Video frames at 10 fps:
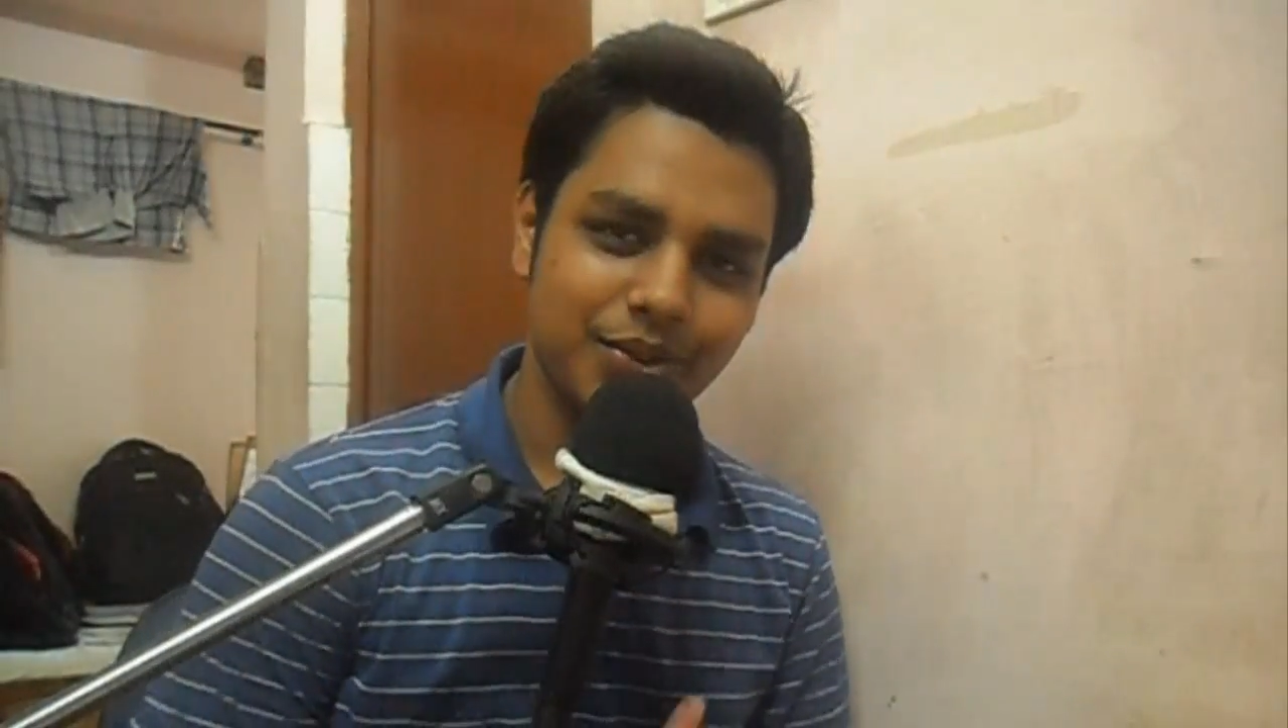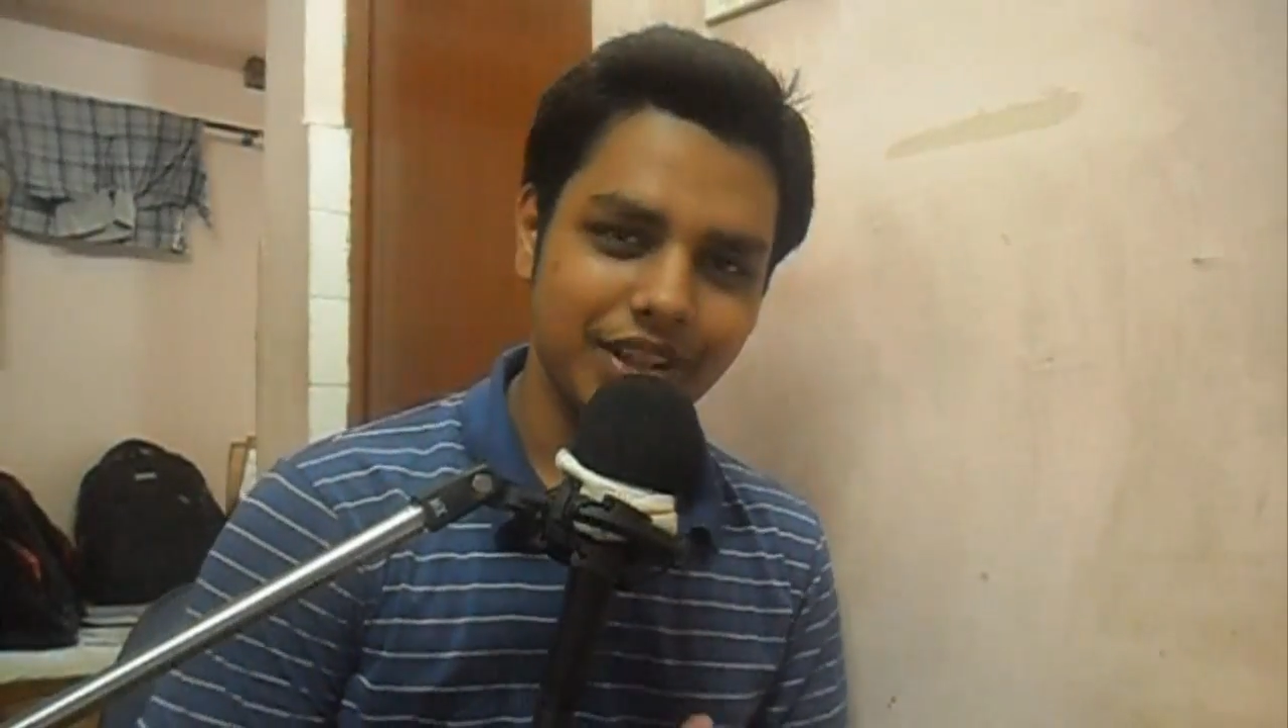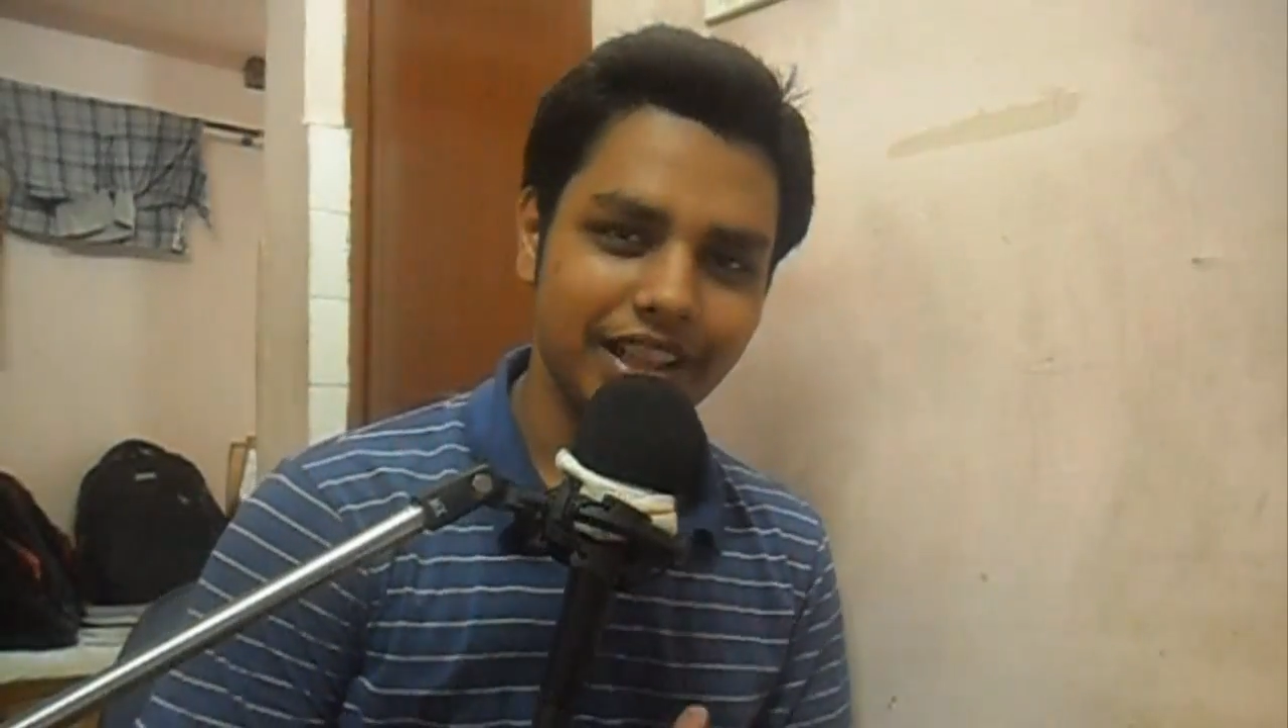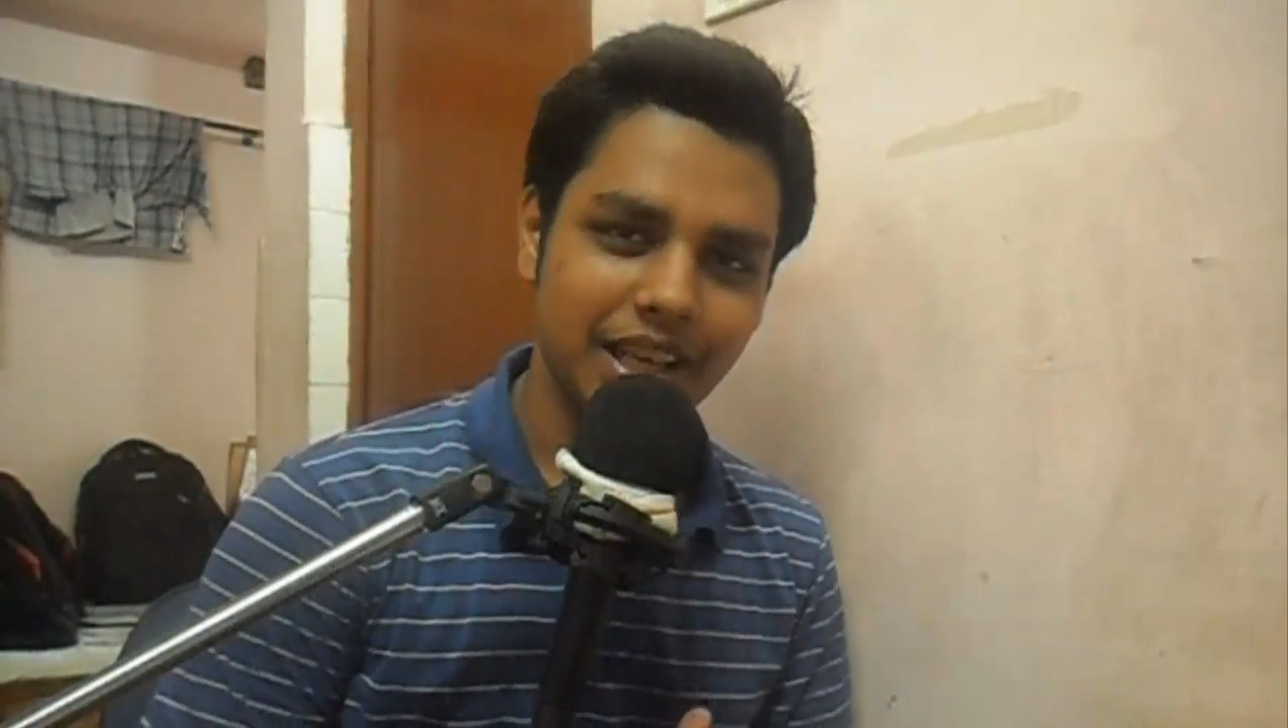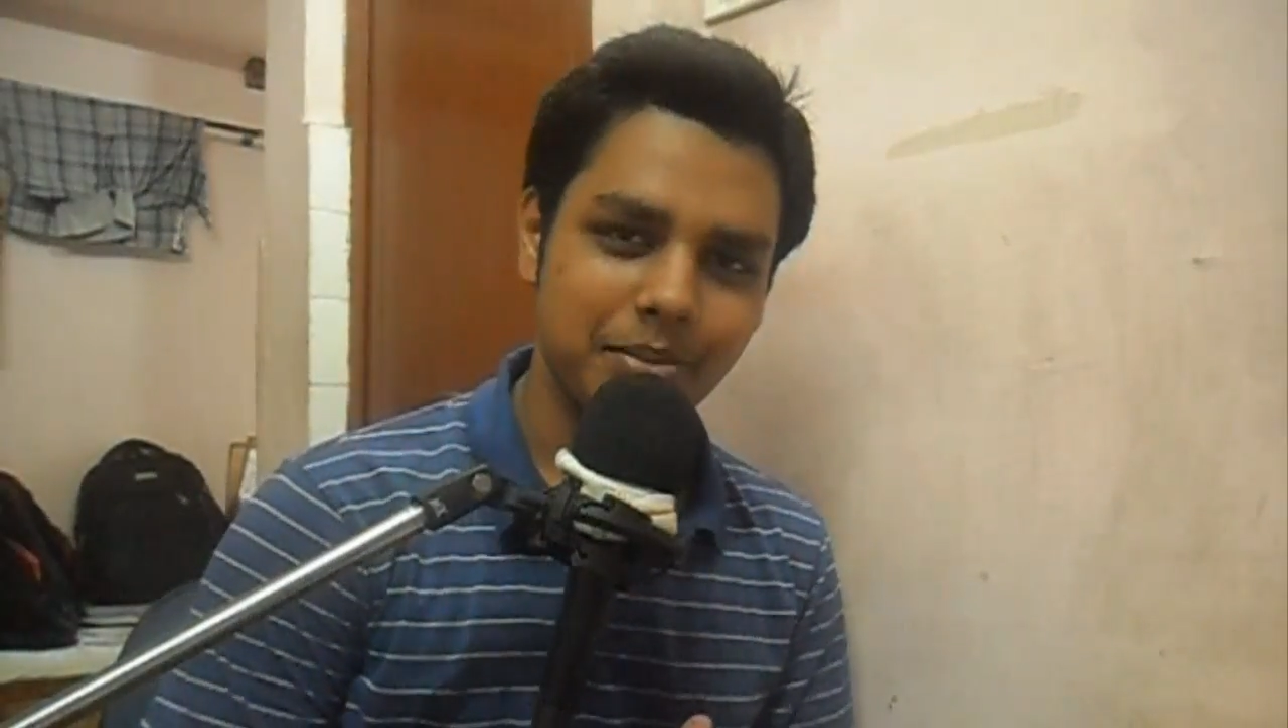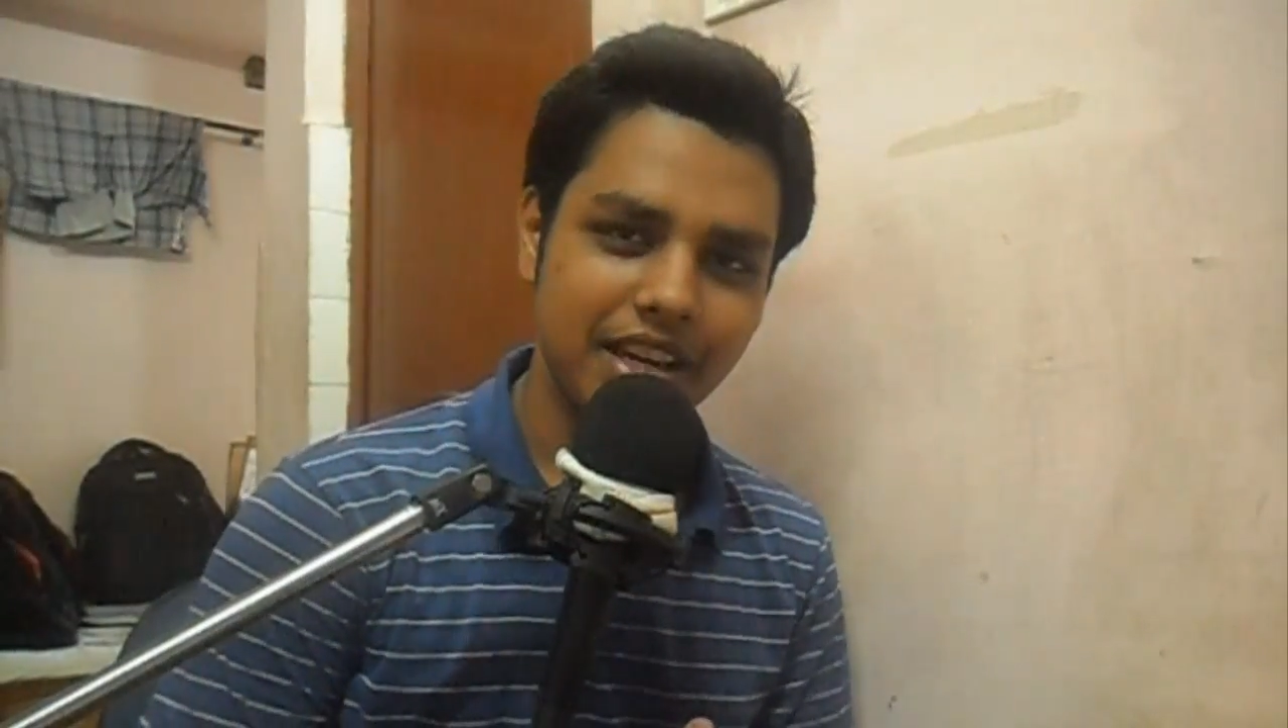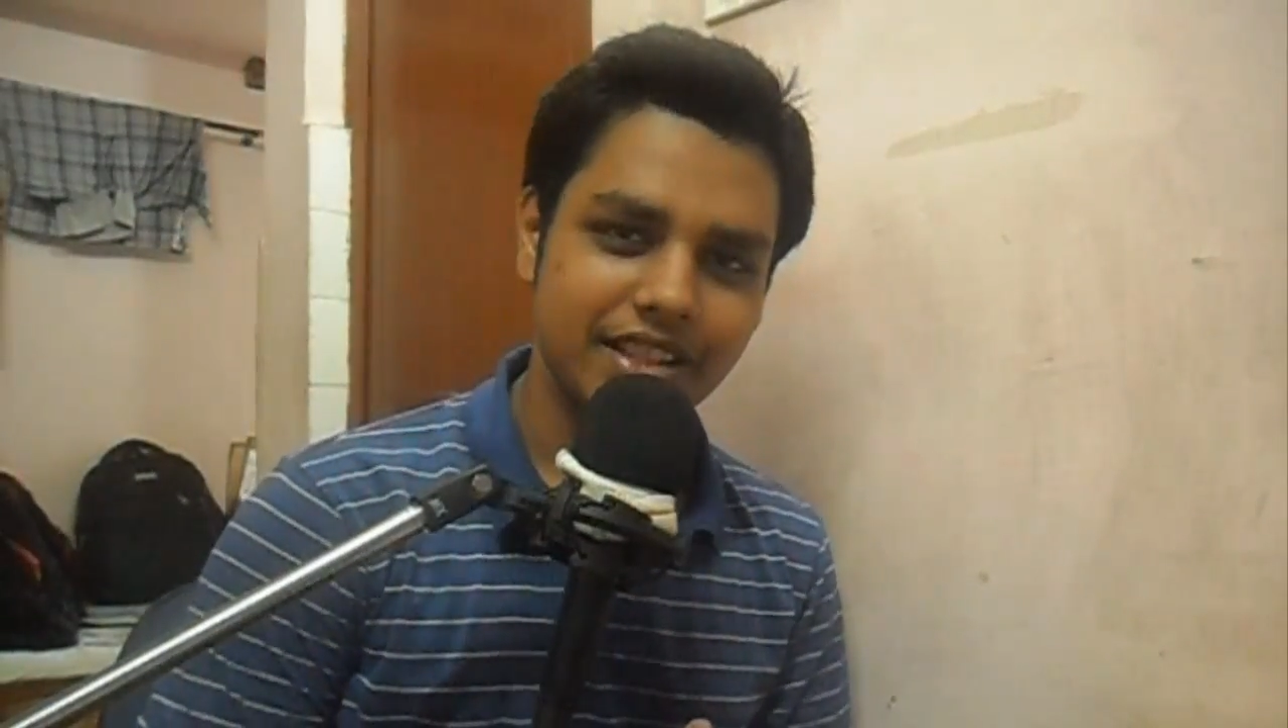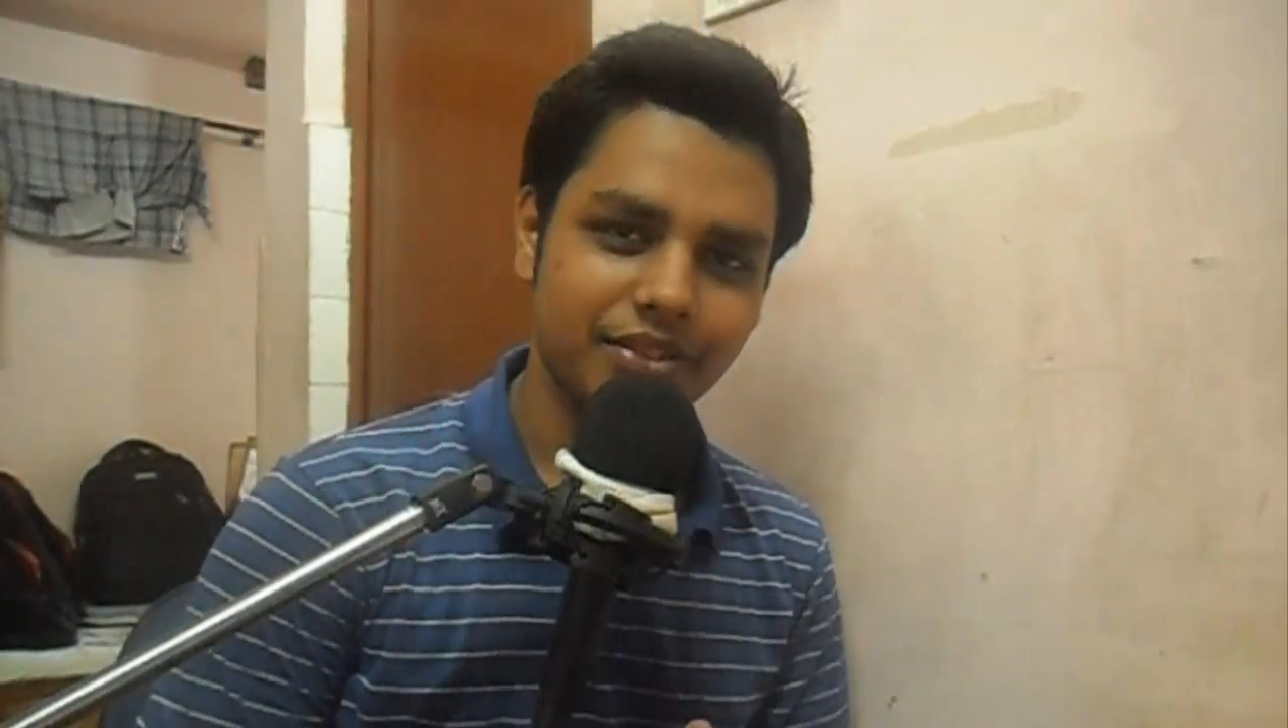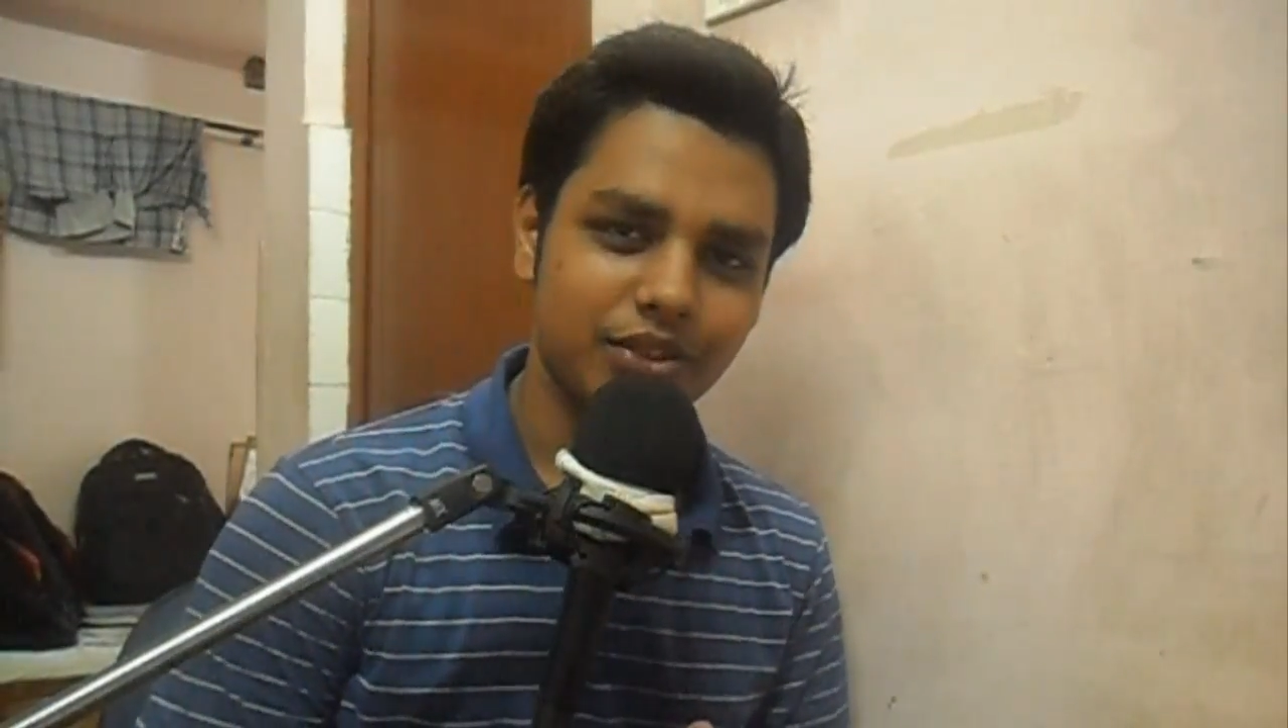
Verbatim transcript: really amazing